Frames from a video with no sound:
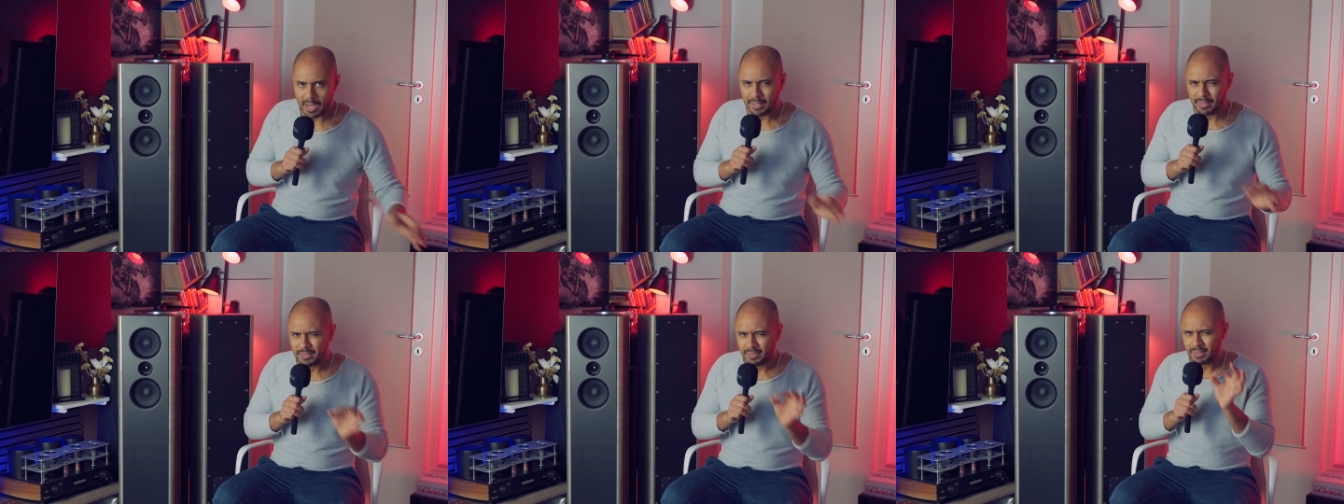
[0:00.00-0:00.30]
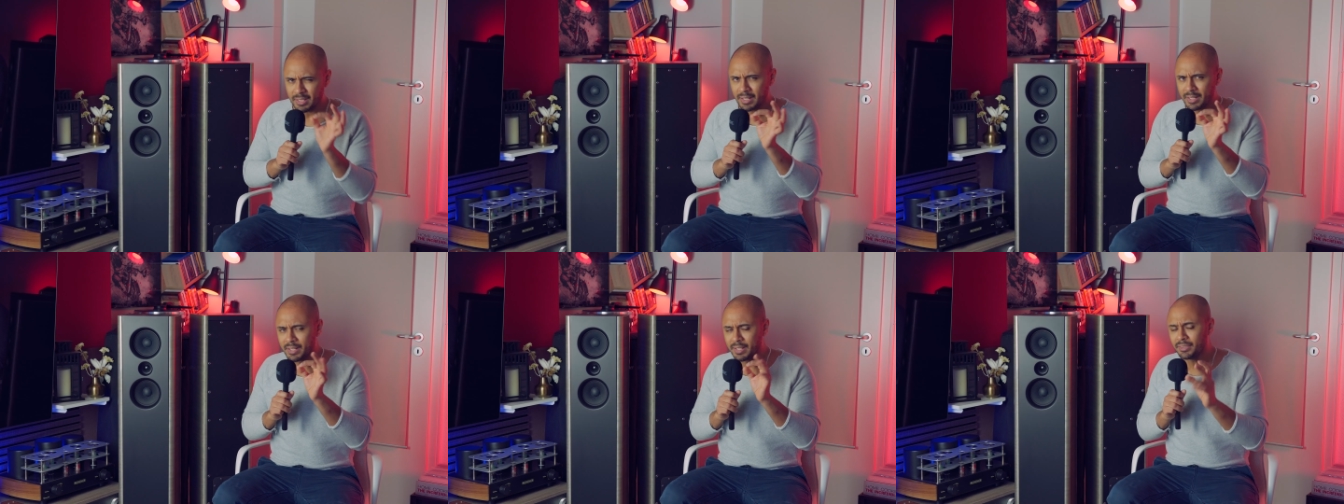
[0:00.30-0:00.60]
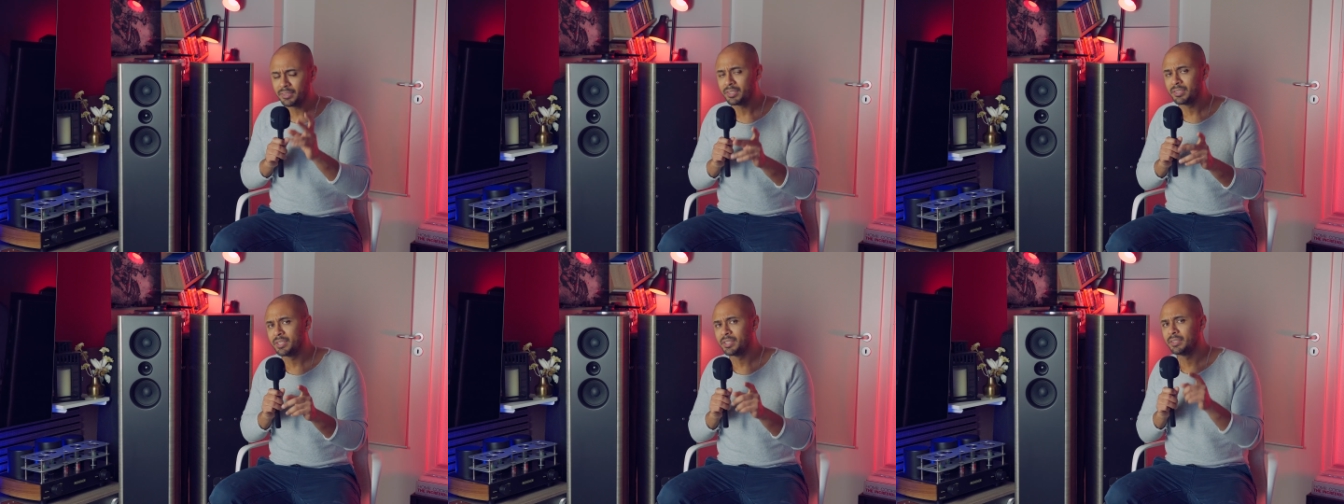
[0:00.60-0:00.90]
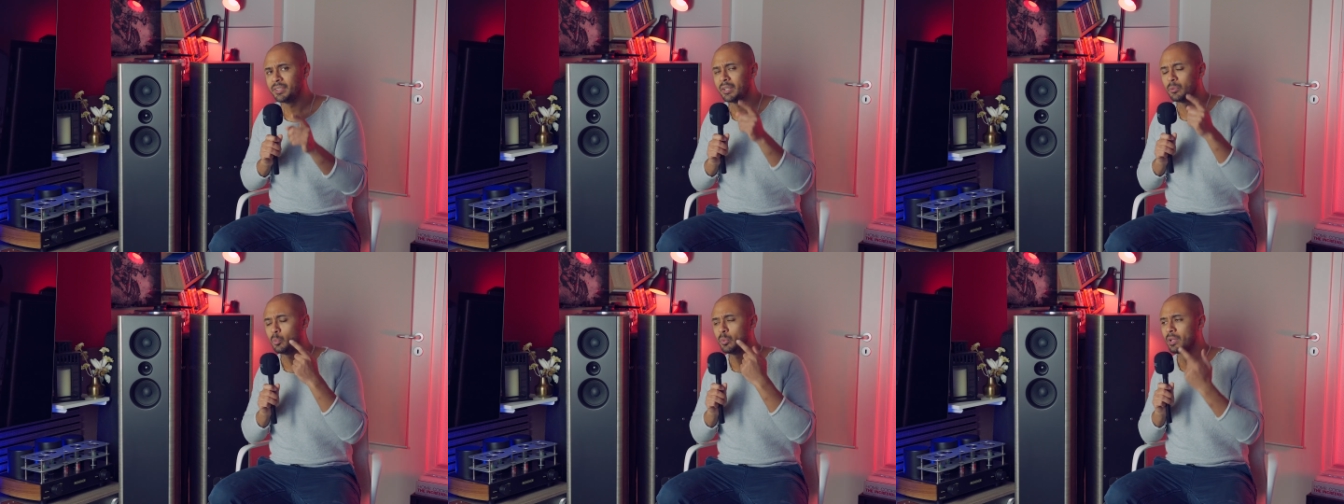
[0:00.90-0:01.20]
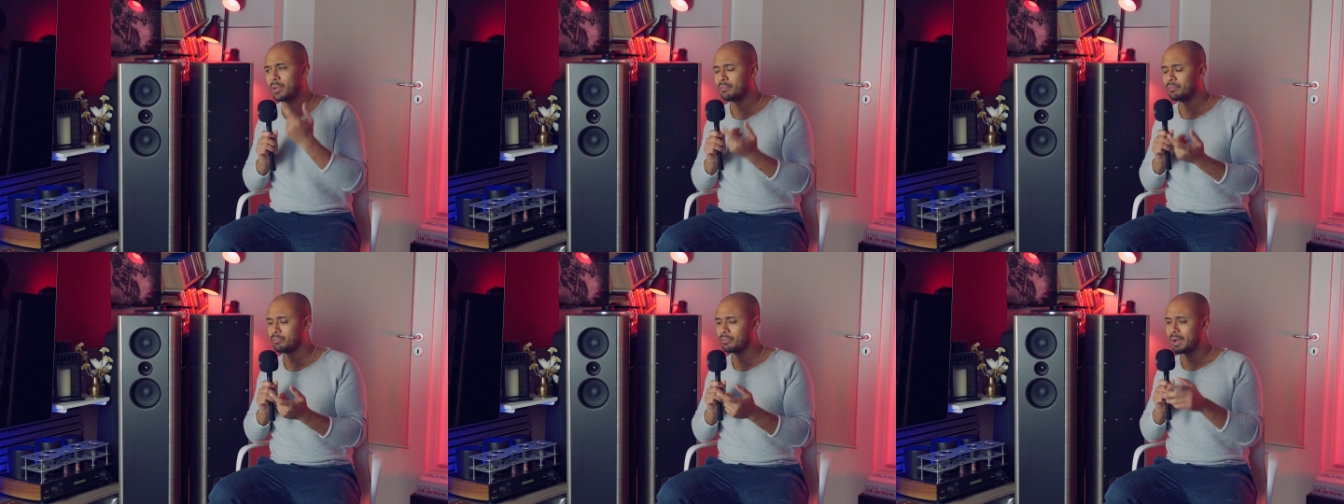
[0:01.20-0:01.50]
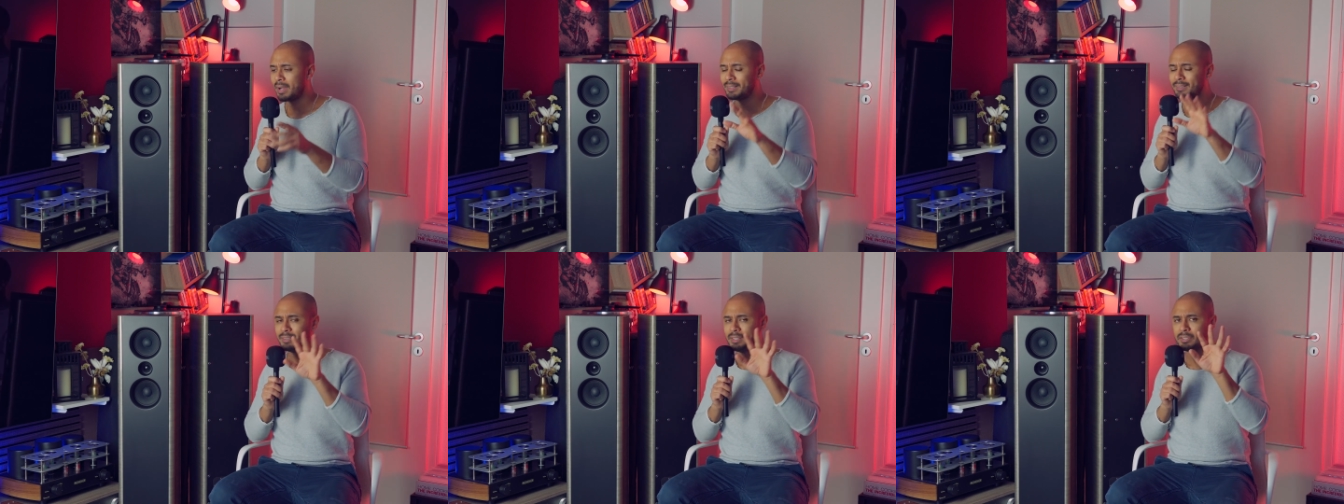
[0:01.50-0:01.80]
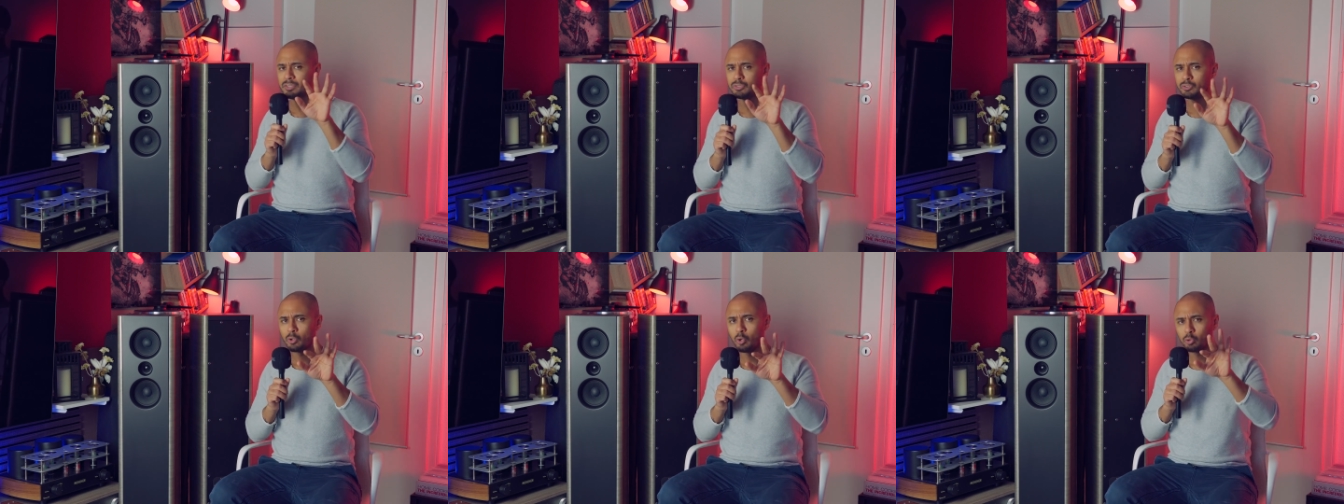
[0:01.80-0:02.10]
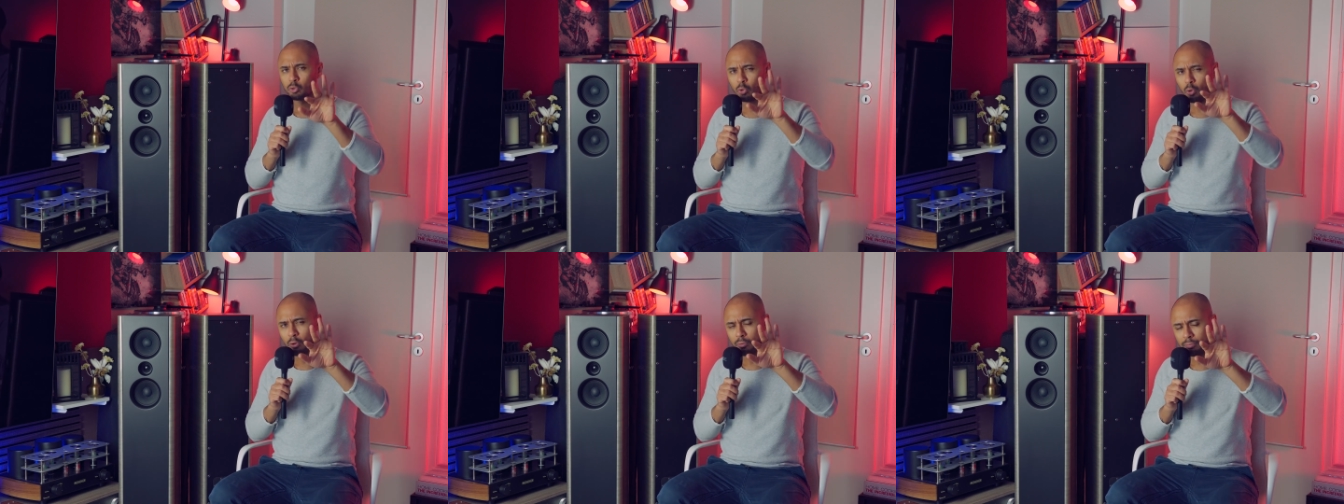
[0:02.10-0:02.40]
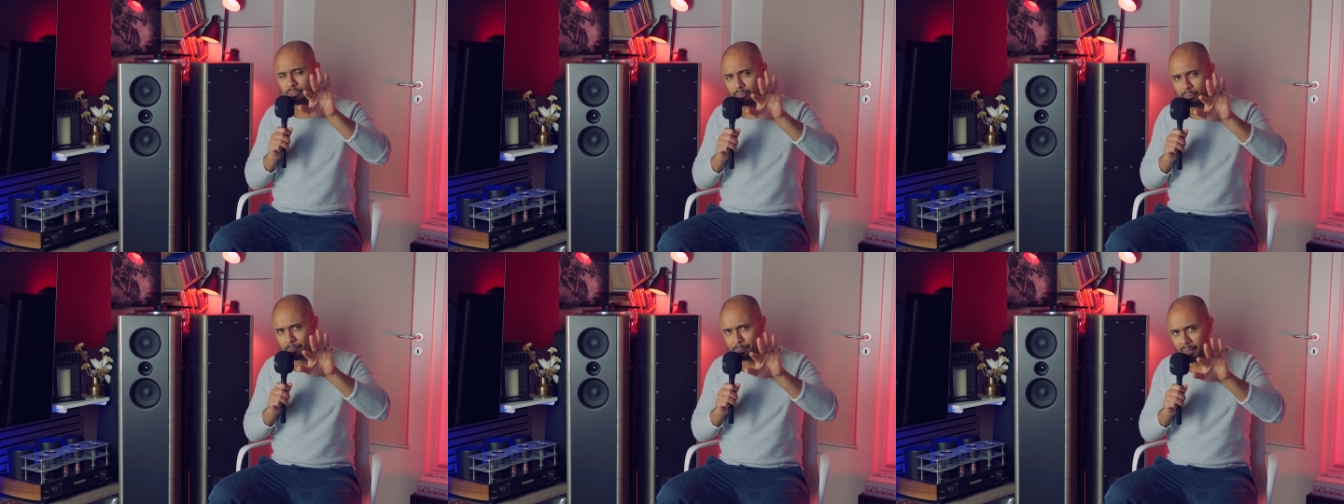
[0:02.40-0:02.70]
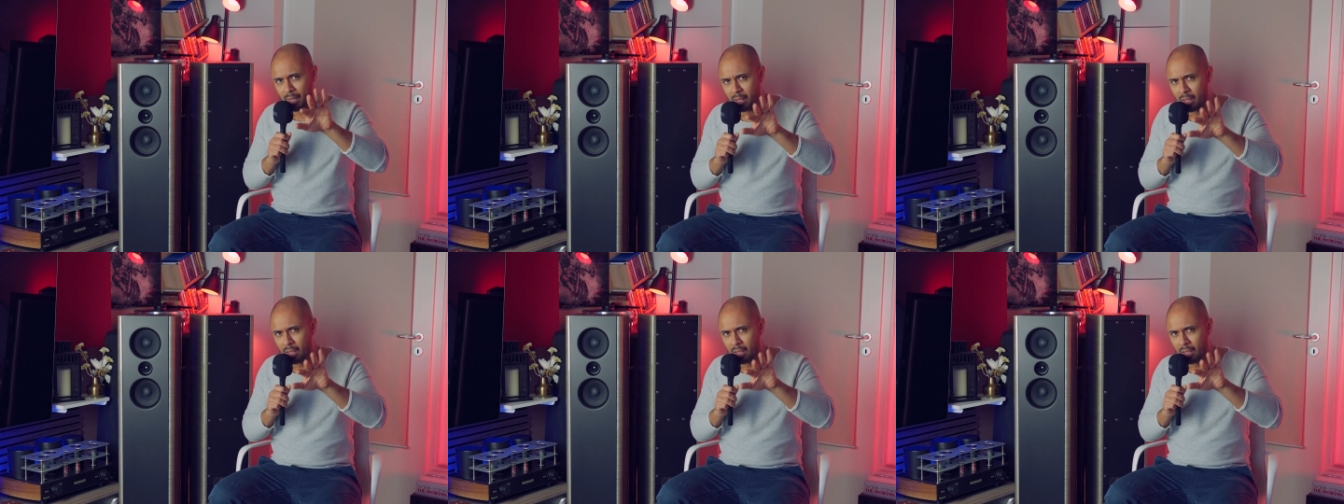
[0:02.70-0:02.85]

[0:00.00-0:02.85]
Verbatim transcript: And it's really interesting that we can find this sort of